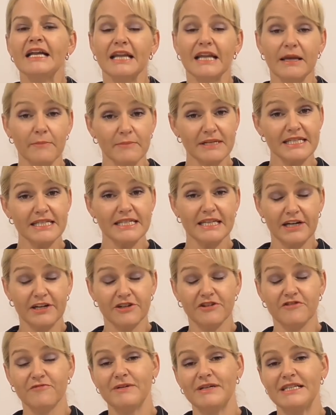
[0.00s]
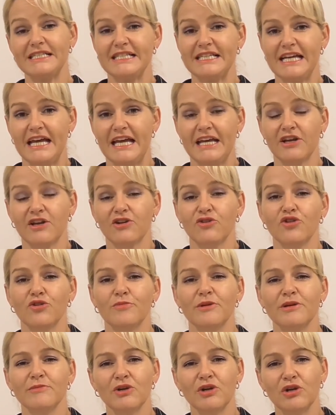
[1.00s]
Let me start off by saying
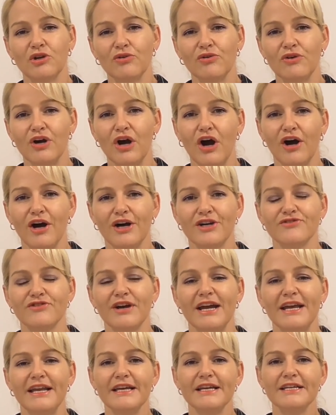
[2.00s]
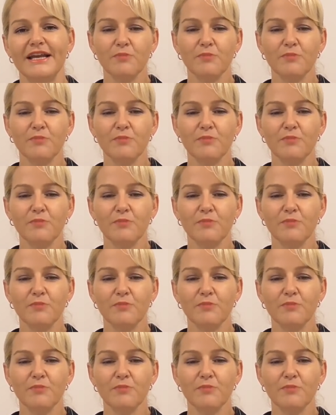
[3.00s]
aluminium chlorhydrate